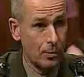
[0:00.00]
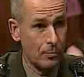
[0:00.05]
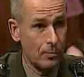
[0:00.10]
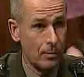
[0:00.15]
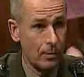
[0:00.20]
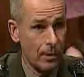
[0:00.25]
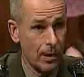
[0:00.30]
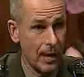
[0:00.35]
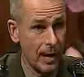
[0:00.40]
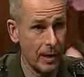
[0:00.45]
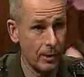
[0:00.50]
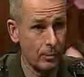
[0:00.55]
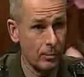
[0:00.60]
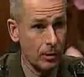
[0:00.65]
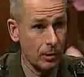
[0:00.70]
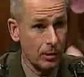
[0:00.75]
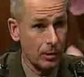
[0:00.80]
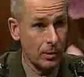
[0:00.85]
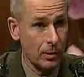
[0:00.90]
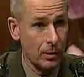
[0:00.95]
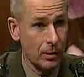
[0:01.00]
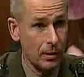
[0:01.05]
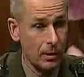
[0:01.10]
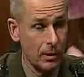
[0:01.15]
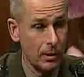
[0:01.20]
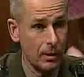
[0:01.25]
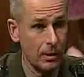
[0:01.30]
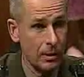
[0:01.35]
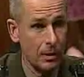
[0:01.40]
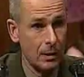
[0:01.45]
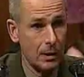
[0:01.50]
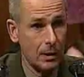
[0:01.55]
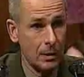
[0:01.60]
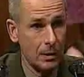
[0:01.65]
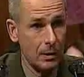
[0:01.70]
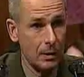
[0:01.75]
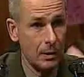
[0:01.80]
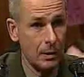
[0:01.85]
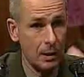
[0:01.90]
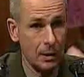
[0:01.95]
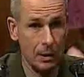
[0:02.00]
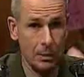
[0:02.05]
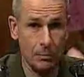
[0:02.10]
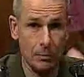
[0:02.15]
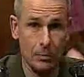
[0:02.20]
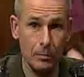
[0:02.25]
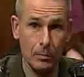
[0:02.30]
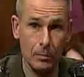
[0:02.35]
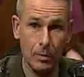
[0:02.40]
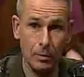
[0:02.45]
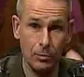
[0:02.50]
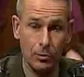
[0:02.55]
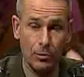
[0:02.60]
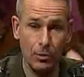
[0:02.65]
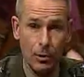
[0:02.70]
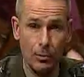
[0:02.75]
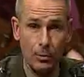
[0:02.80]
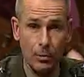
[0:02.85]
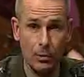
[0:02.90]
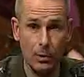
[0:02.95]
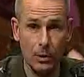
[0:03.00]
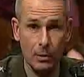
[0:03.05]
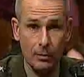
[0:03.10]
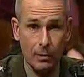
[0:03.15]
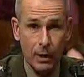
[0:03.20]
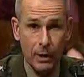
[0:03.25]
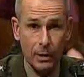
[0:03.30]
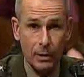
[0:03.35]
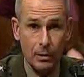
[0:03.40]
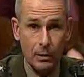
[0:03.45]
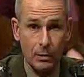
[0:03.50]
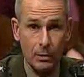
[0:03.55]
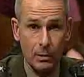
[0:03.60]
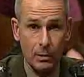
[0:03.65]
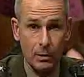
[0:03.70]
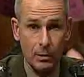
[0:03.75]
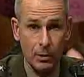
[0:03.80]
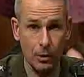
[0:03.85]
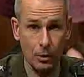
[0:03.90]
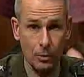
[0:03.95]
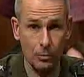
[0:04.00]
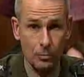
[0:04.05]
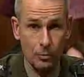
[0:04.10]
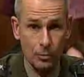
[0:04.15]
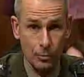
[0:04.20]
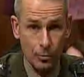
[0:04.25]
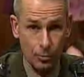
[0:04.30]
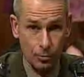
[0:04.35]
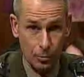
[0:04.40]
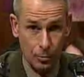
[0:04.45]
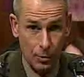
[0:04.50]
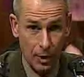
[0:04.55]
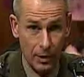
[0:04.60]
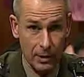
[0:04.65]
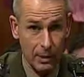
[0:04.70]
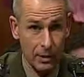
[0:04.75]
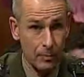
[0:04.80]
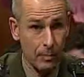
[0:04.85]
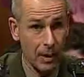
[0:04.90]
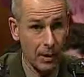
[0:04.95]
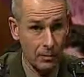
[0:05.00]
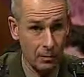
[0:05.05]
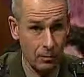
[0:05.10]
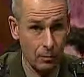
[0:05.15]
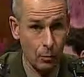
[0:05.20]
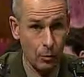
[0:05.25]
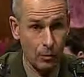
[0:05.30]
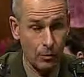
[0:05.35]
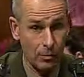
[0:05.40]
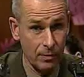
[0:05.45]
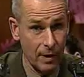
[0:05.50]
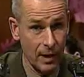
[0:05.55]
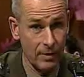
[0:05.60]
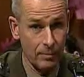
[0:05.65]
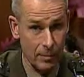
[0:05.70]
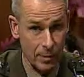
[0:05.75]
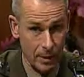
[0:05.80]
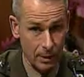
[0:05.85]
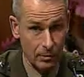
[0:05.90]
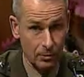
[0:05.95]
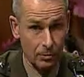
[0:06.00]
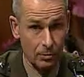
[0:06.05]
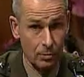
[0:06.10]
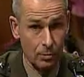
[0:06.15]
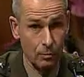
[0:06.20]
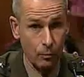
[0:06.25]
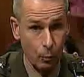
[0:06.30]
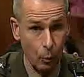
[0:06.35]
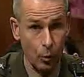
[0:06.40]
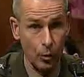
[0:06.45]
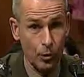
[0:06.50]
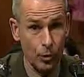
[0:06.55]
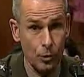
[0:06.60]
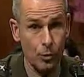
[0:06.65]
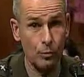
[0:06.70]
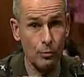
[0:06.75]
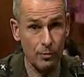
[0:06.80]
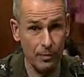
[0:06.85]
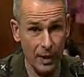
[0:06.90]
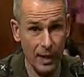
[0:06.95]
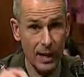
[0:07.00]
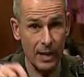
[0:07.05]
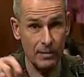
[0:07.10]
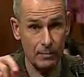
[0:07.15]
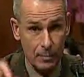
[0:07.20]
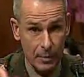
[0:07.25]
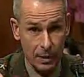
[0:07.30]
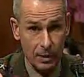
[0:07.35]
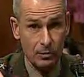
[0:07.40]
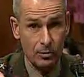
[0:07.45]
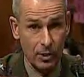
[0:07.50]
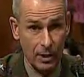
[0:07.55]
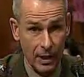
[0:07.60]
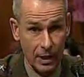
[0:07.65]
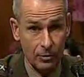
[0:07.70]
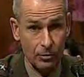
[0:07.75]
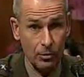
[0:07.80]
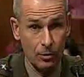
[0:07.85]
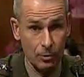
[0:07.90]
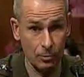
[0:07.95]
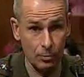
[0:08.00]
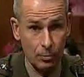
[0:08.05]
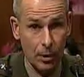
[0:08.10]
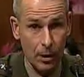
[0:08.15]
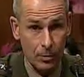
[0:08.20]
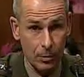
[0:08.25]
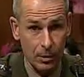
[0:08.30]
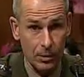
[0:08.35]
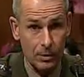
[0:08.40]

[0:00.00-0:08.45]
very accurately. And Mr. Chairman, if I could indulge you, sir, I need about 4 to 5 minutes to answer this properly.